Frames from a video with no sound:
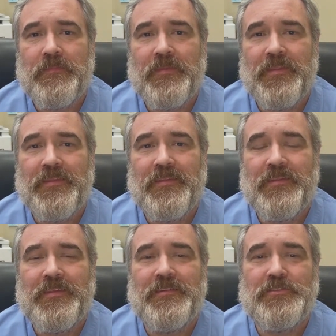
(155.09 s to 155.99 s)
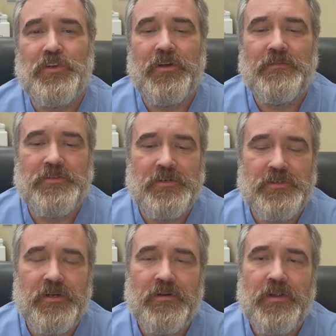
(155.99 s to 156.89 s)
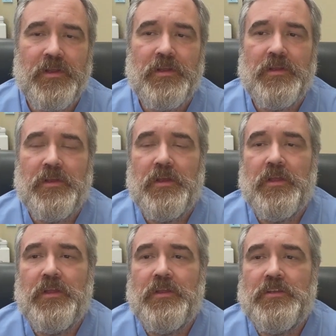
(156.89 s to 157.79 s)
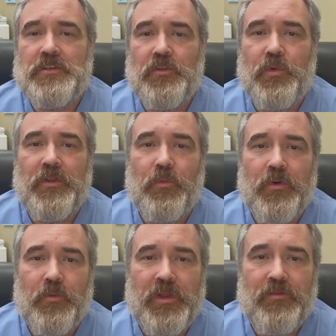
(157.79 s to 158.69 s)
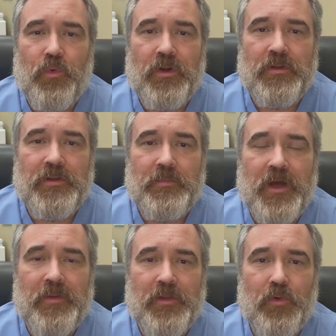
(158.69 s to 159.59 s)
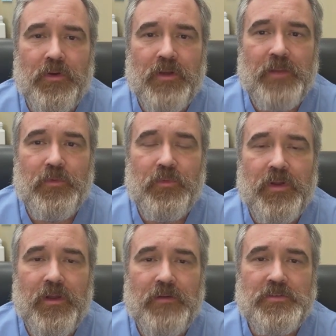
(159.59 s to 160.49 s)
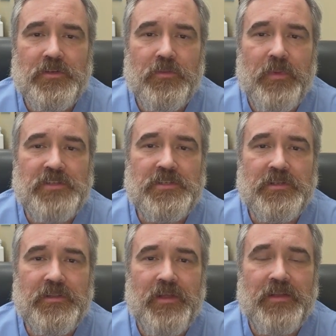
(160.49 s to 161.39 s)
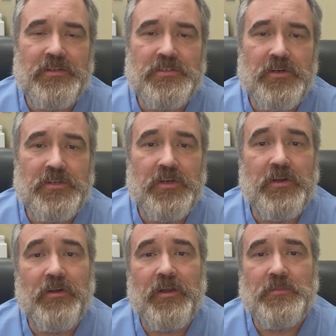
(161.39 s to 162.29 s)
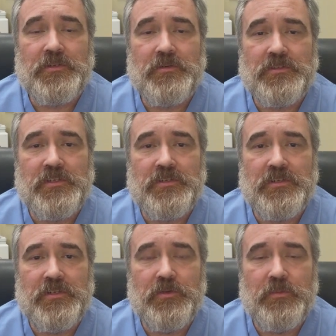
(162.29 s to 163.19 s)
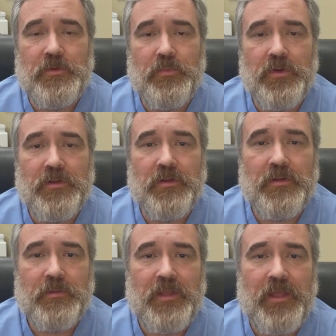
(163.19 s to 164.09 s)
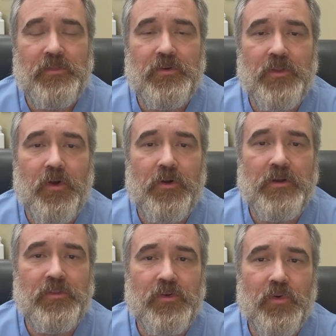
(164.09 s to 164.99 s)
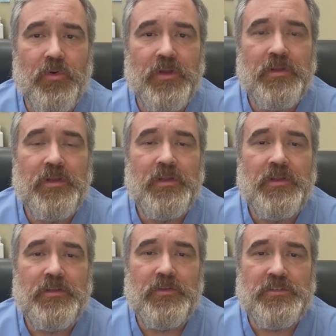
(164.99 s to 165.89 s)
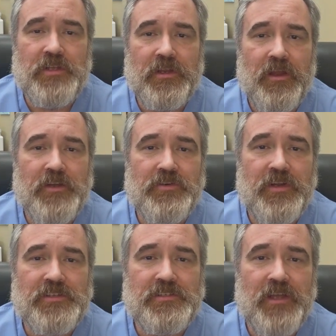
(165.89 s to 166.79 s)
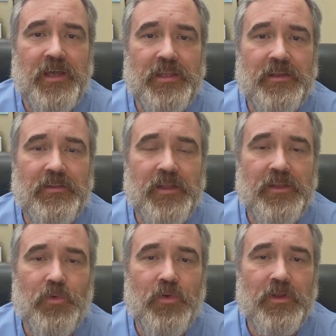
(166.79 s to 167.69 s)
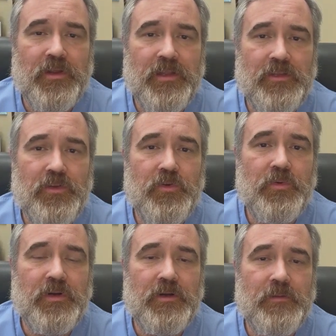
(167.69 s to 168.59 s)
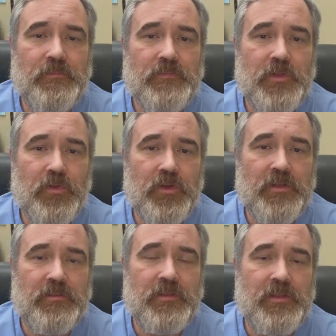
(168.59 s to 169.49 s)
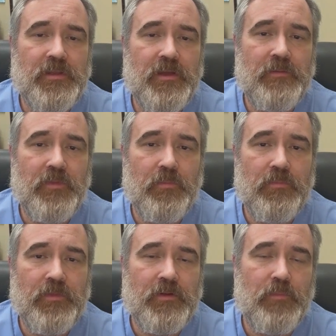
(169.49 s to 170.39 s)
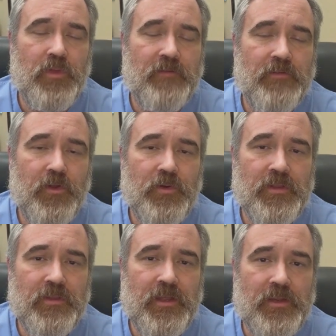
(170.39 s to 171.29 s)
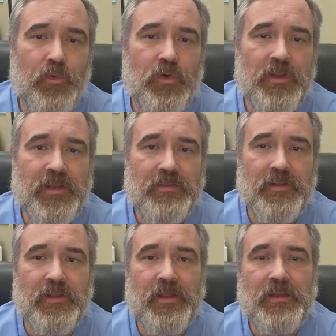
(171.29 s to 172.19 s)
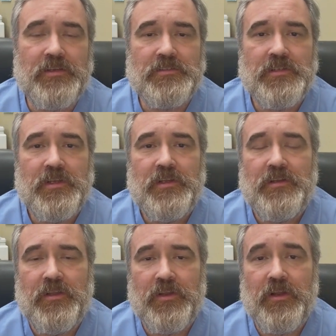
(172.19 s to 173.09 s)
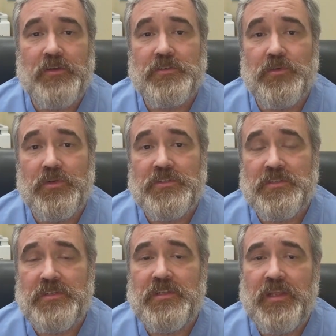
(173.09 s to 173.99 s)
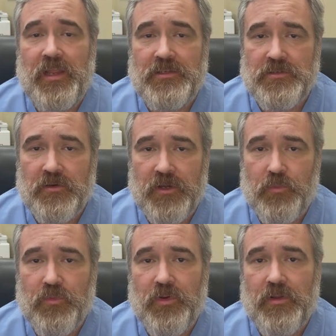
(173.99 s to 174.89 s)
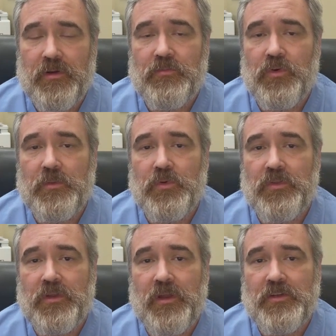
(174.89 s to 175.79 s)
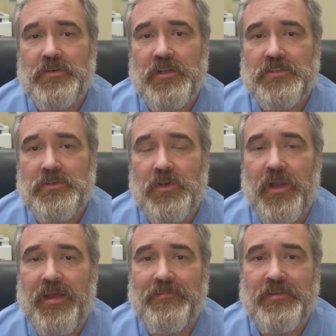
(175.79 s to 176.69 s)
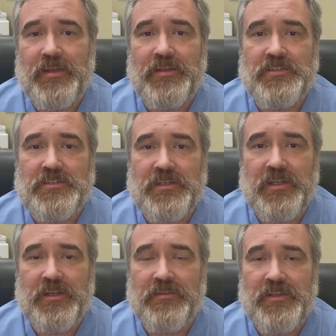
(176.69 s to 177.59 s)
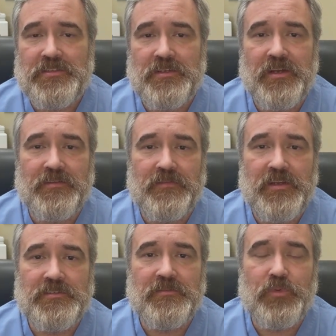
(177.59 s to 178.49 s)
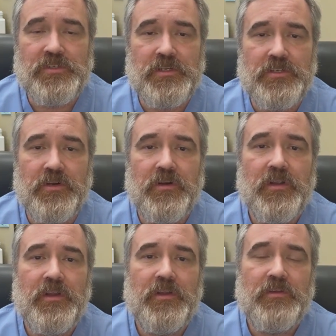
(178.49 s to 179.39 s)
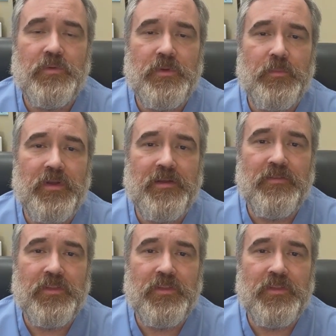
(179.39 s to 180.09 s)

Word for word: is? Sure, sure, sure. So the way the, the, way you've worded it, abdominal aortogram with runoff. So basically, that is an arteriogram. So essentially, you you put a, a catheter in the artery in the groin, you inject contrast dye into the aorta, and you um, you look at the, uh, the, the blood flow in the aorta and the legs. Now you can also do a CT angiogram with runoff, where you put the contrast through your IV instead, and that's a non-invasive procedure. When people have